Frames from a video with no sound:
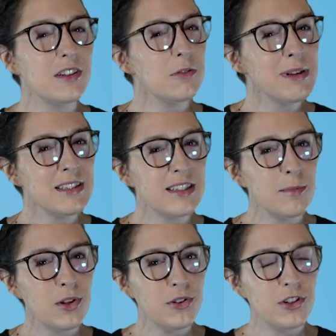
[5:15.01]
little bit
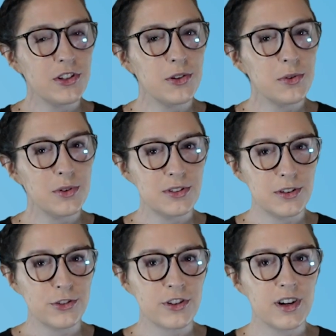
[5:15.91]
similar to Google
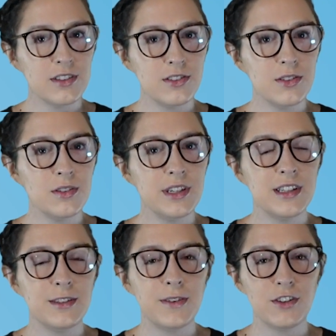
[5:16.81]
Search Console in
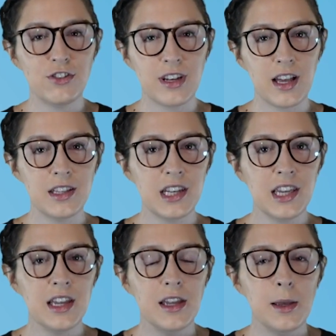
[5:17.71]
its
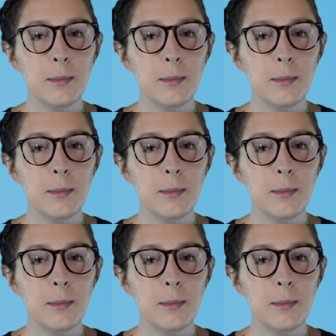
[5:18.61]
functionality,